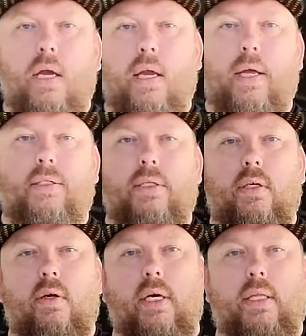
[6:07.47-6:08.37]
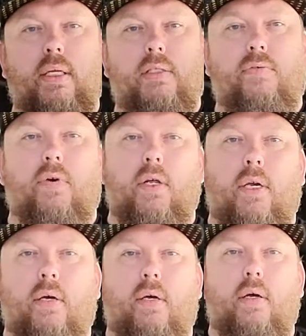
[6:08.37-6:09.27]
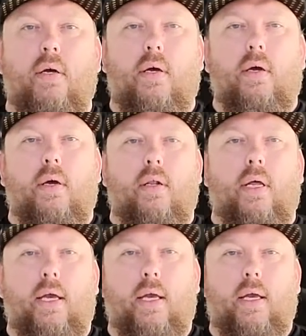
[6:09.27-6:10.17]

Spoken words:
hand's gonna go like this in front of you, like,